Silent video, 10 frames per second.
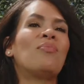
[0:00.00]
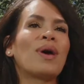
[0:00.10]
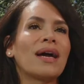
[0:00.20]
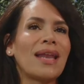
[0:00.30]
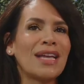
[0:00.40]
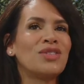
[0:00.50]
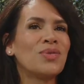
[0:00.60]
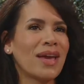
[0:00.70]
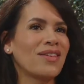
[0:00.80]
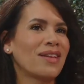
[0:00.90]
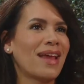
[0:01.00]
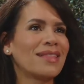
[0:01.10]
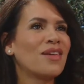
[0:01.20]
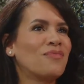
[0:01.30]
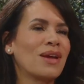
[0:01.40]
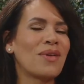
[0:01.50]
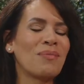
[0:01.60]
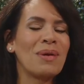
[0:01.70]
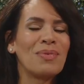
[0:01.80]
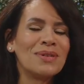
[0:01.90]
but I do get, I love being
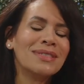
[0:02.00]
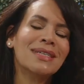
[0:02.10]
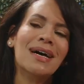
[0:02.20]
around people.